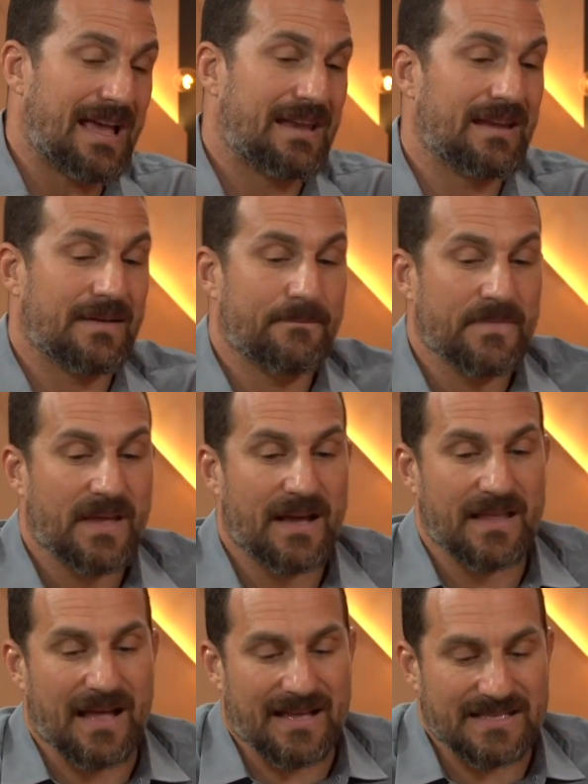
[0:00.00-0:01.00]
And
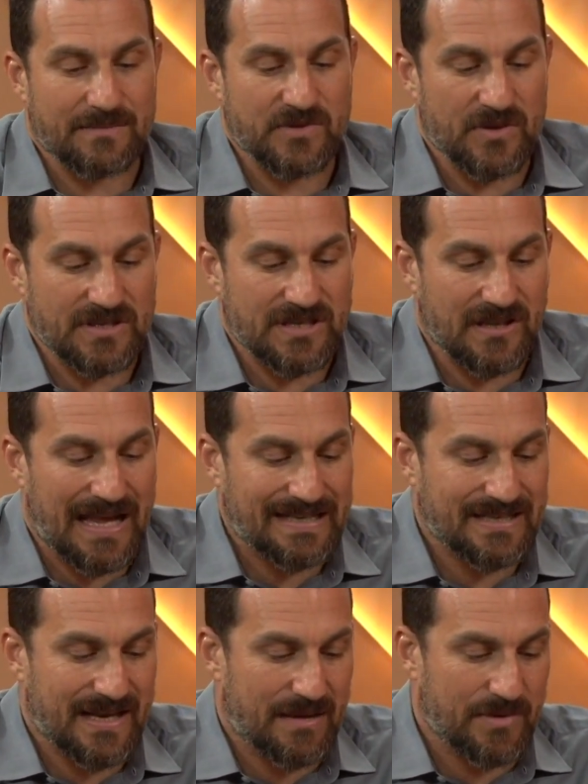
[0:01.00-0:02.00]
I guess I'm doing this a
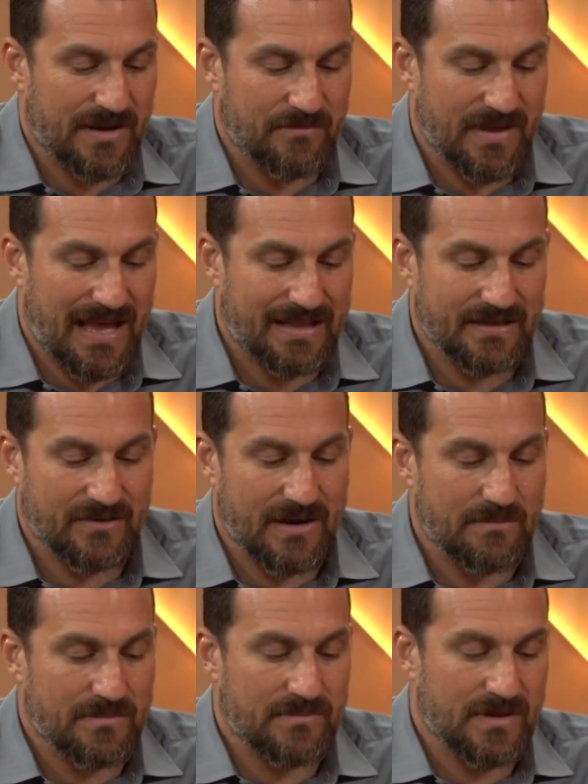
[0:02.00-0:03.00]
lot today, but I've had the
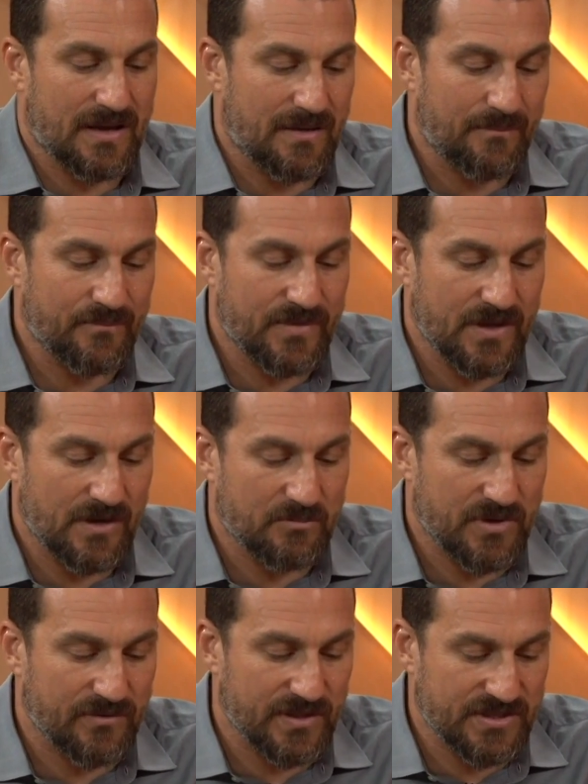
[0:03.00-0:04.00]
great
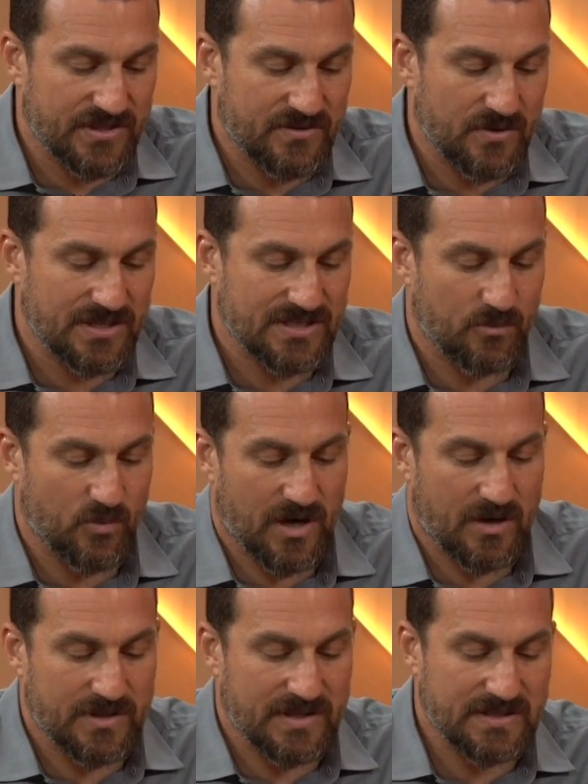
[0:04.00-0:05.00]
privilege of doing some
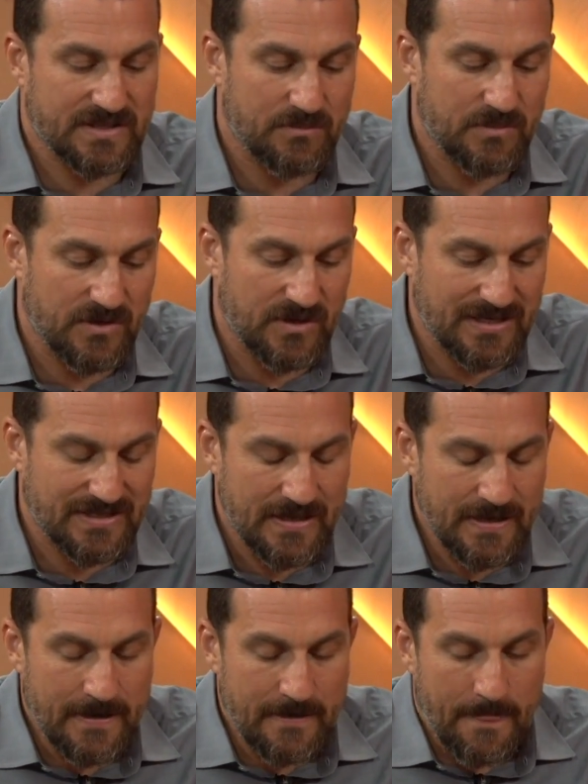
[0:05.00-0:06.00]
work with these communities.
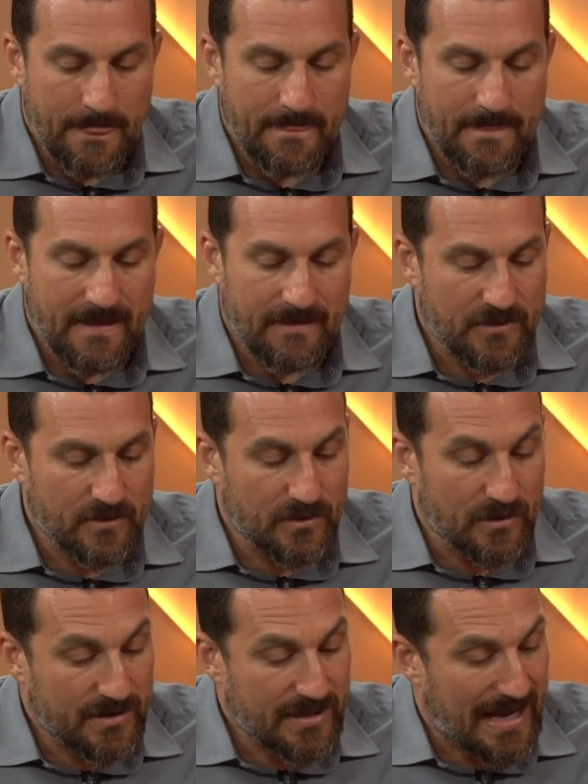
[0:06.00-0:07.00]
If you
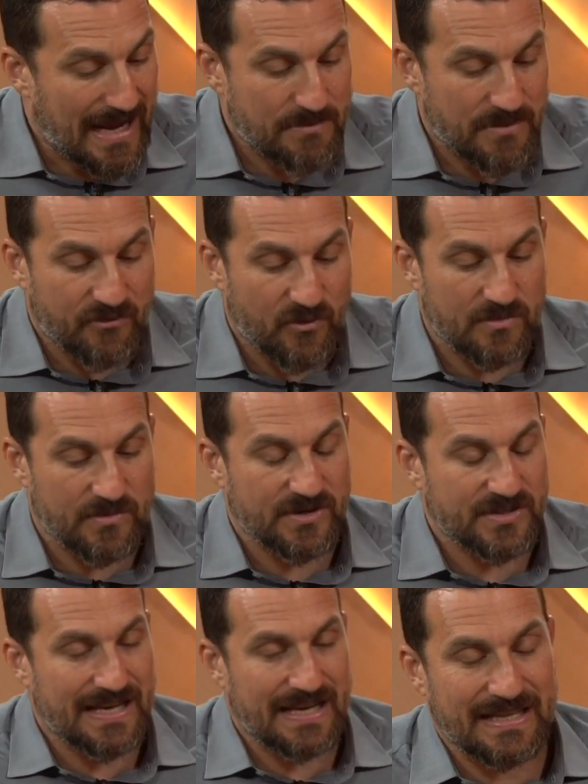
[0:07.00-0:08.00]
look at high
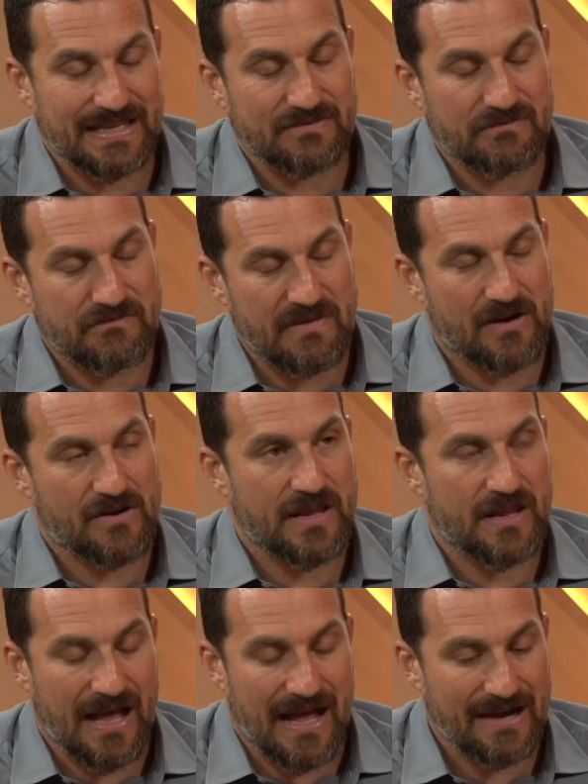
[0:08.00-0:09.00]
performers these
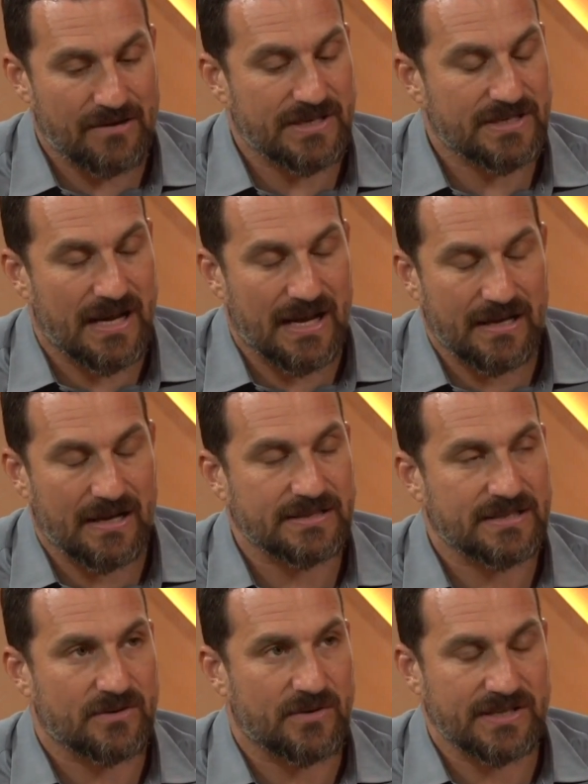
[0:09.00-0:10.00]
very high risk, high
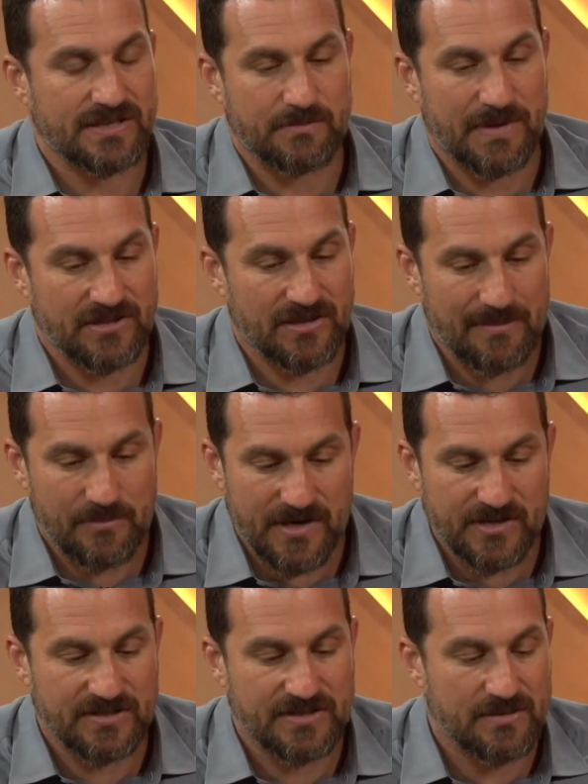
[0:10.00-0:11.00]
consequence special
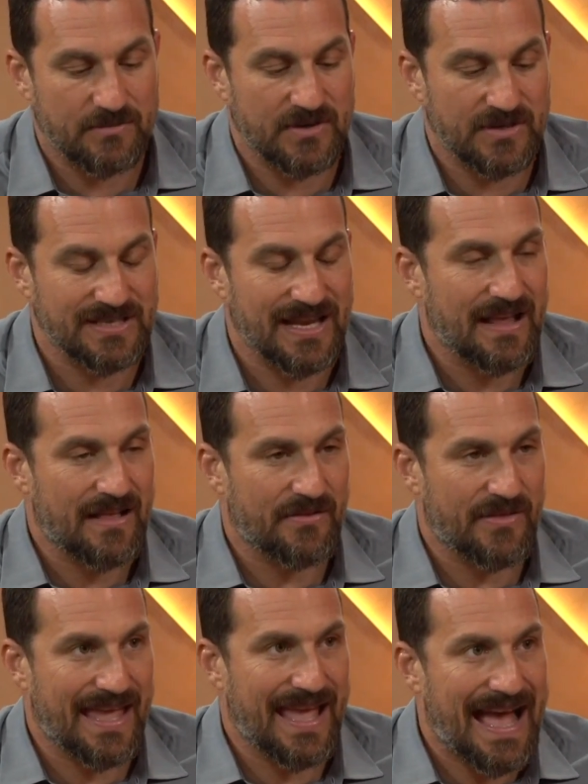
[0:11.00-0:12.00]
operations communities,
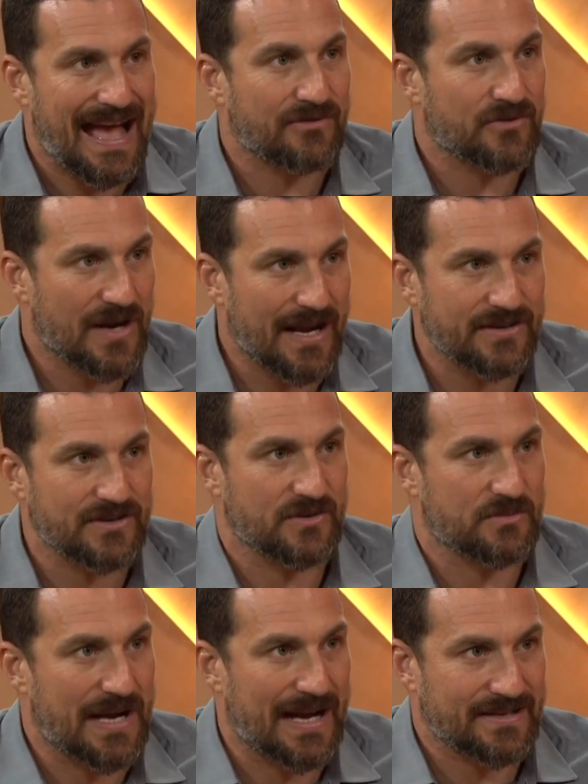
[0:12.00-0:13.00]
they have
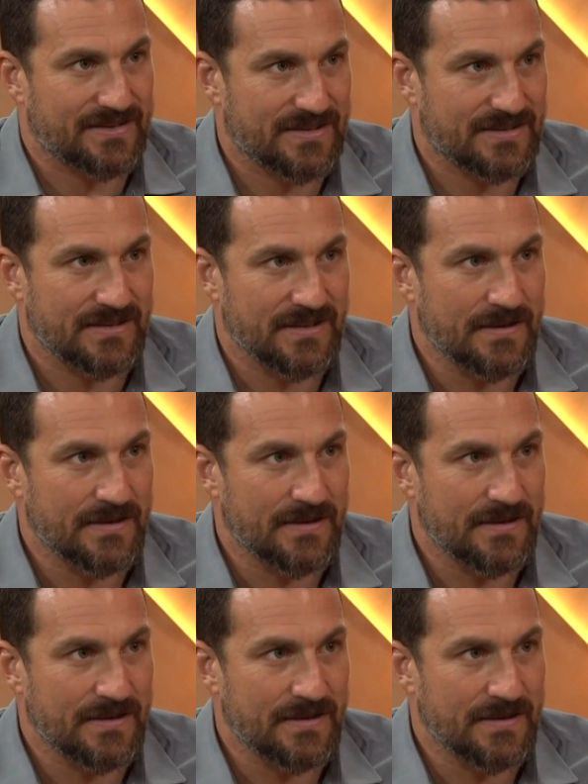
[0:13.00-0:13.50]
gratitude practices.